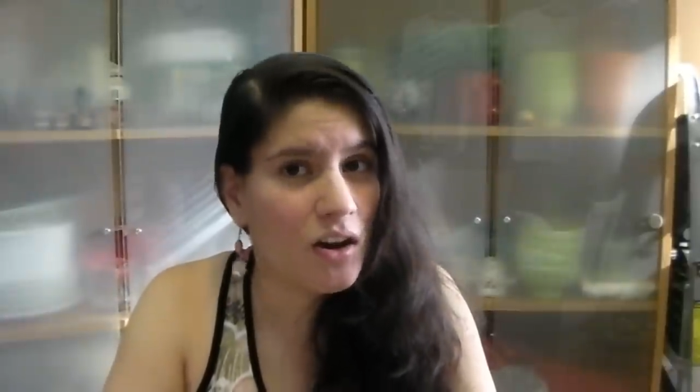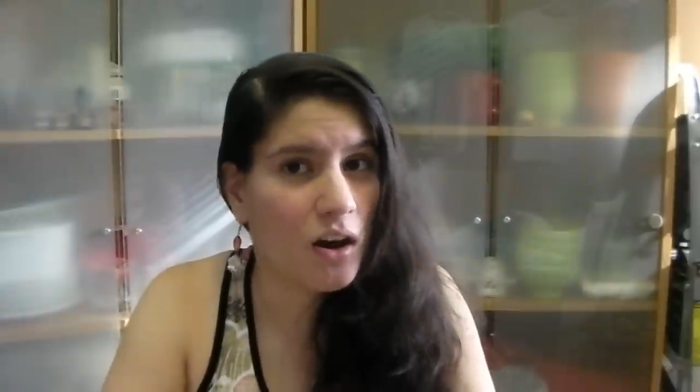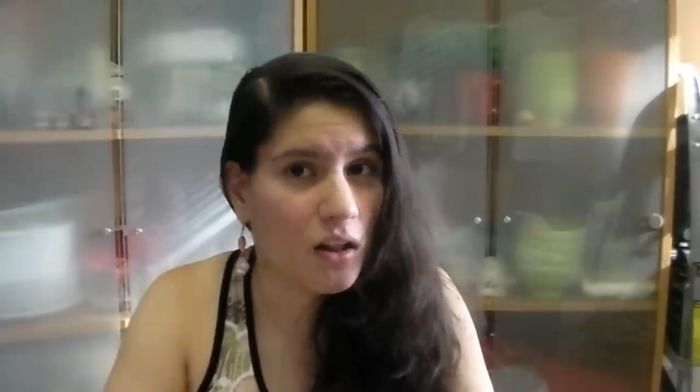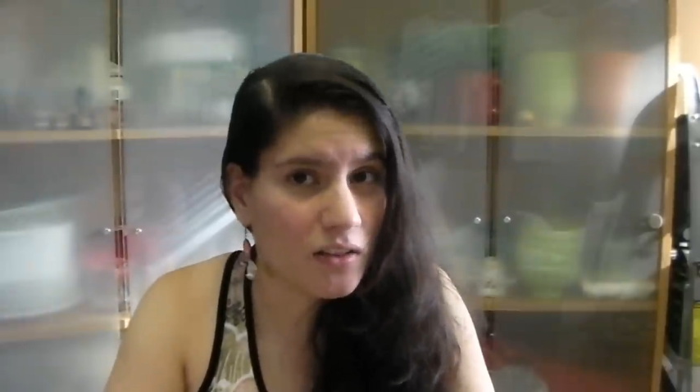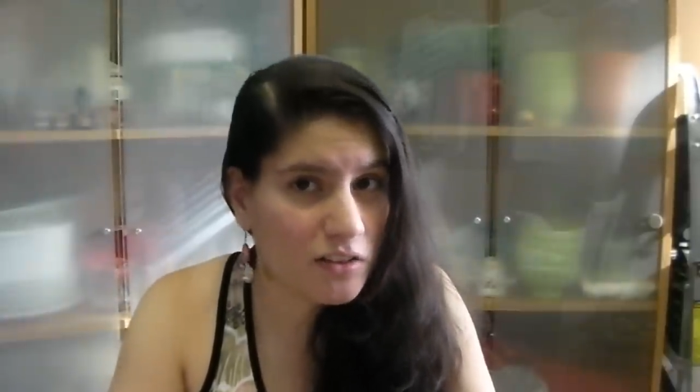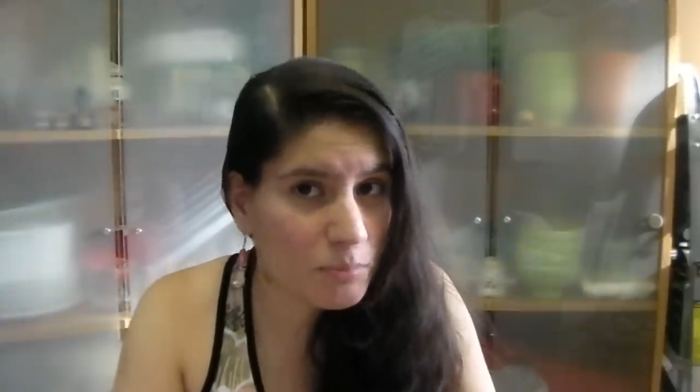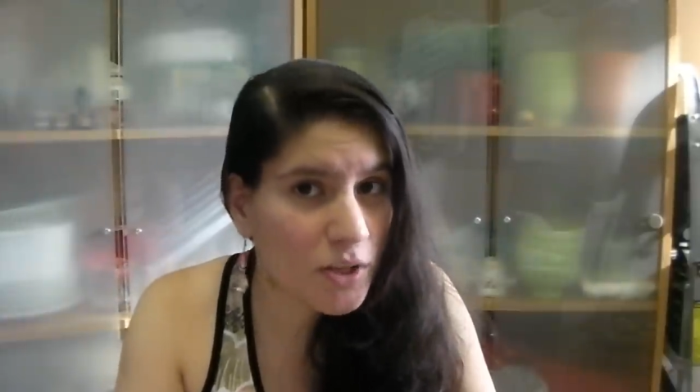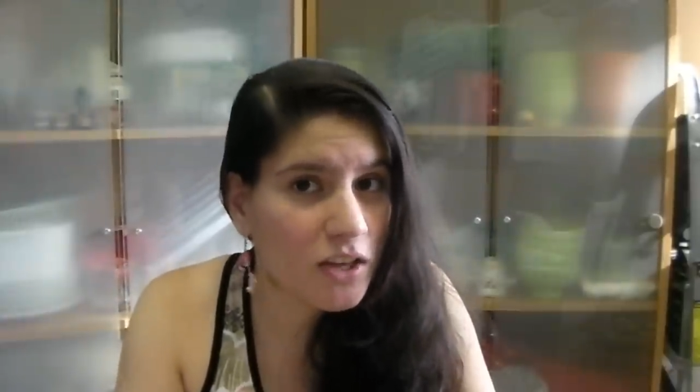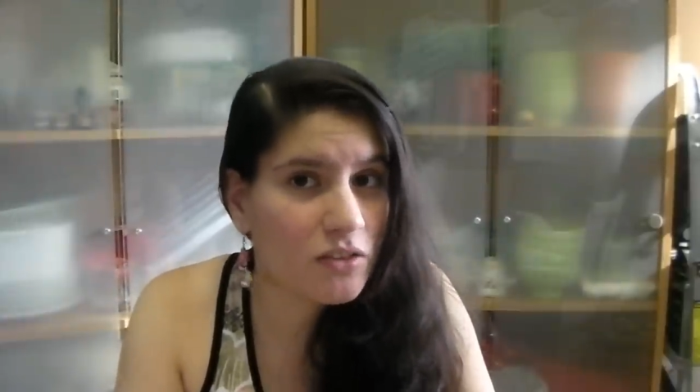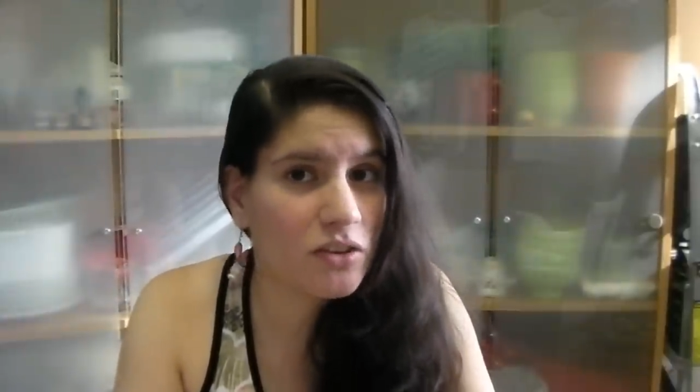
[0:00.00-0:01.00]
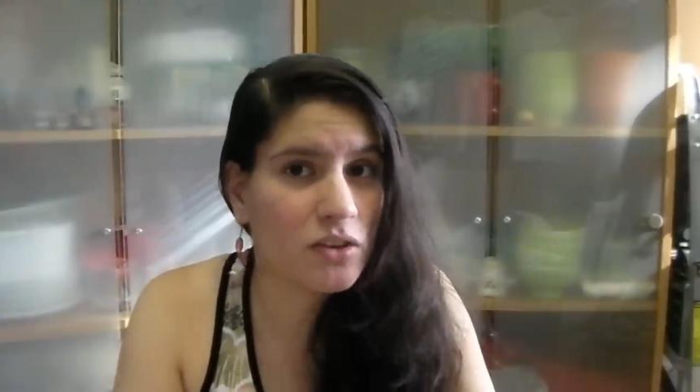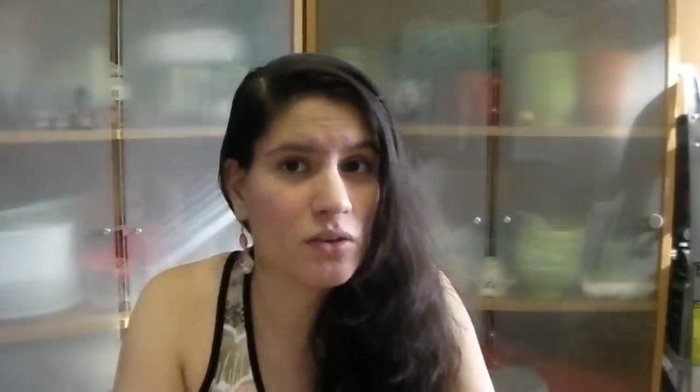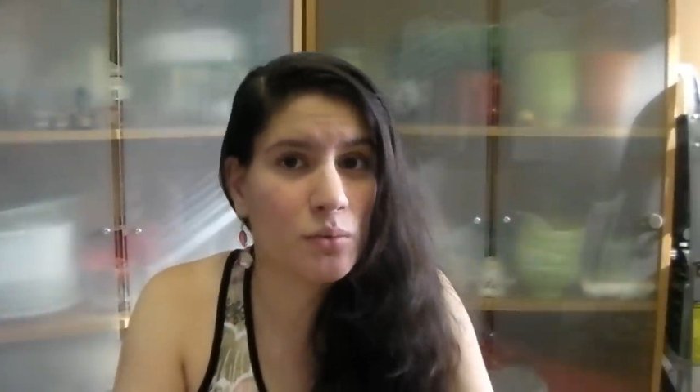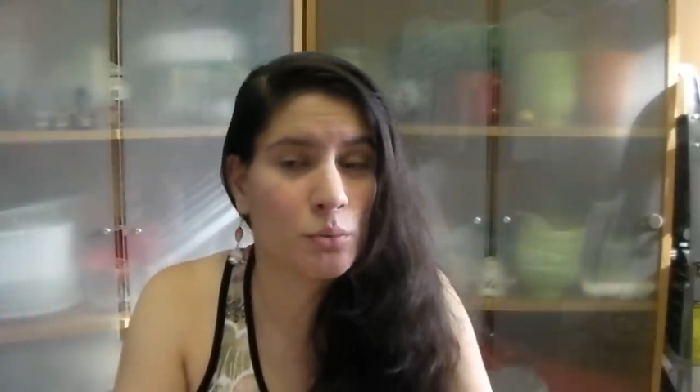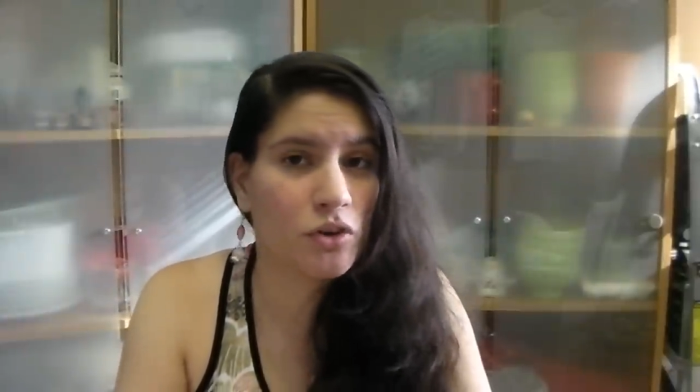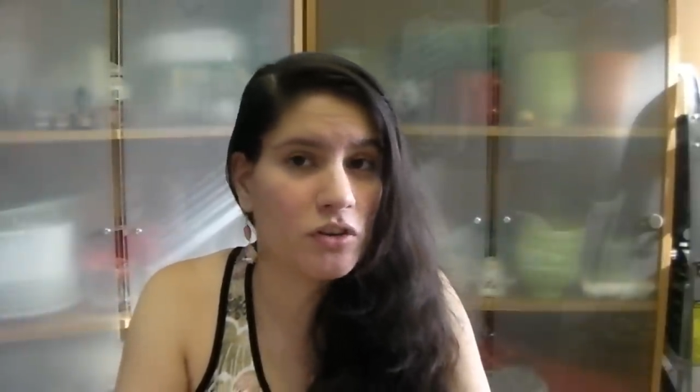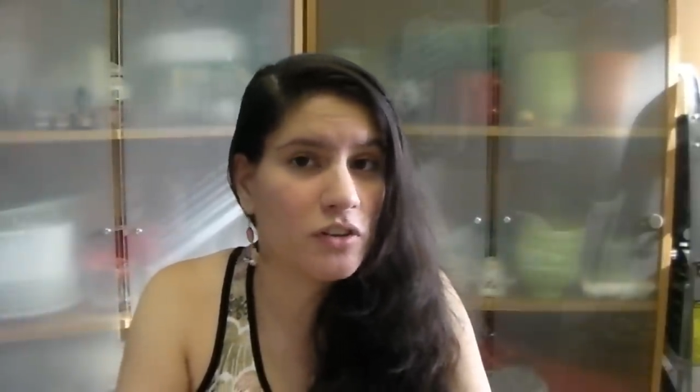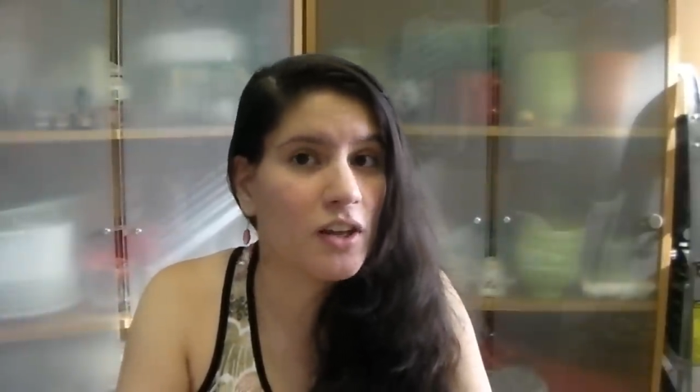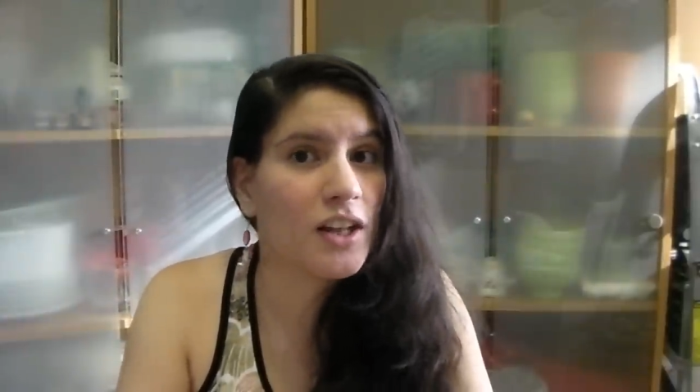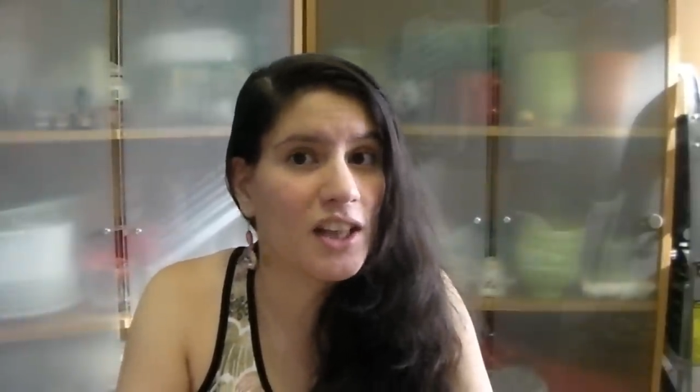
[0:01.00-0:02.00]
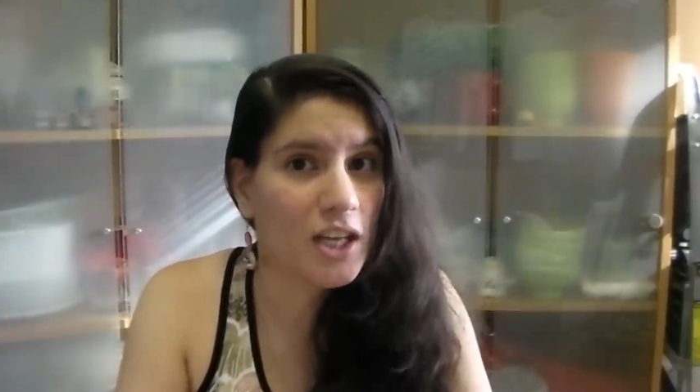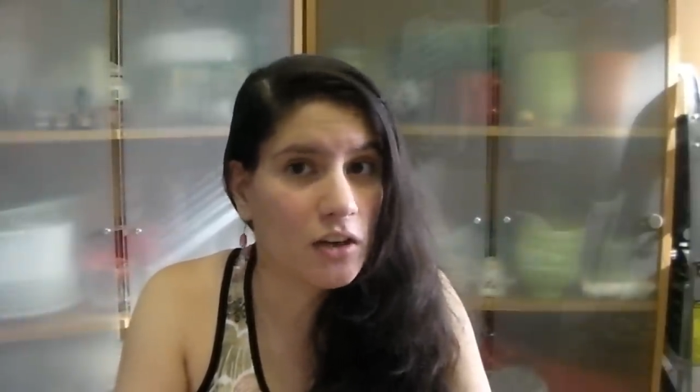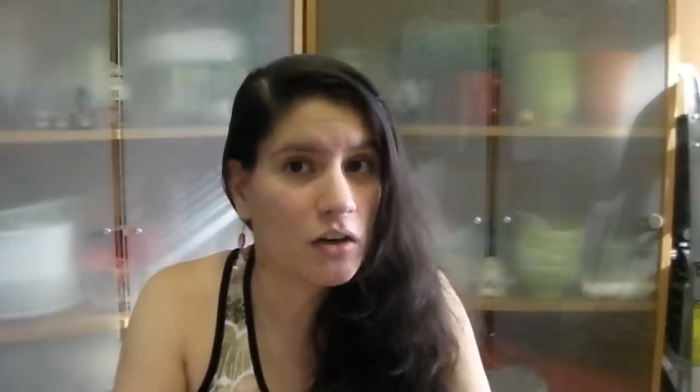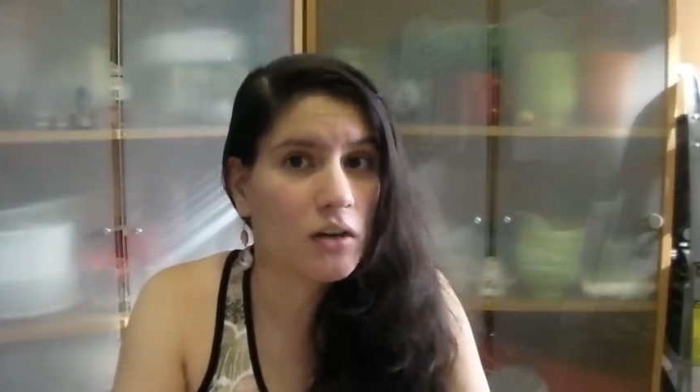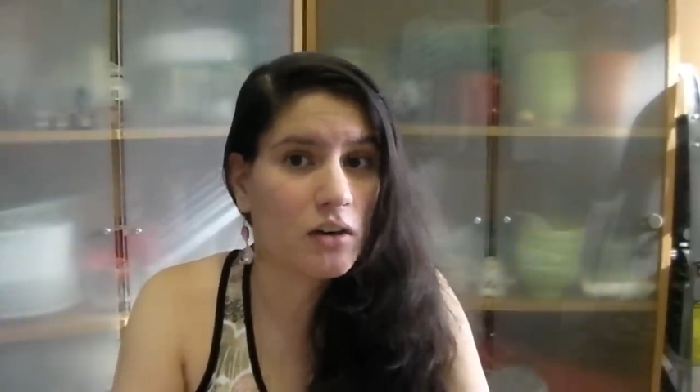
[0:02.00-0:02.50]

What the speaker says: I'll explain it to you in more detail later.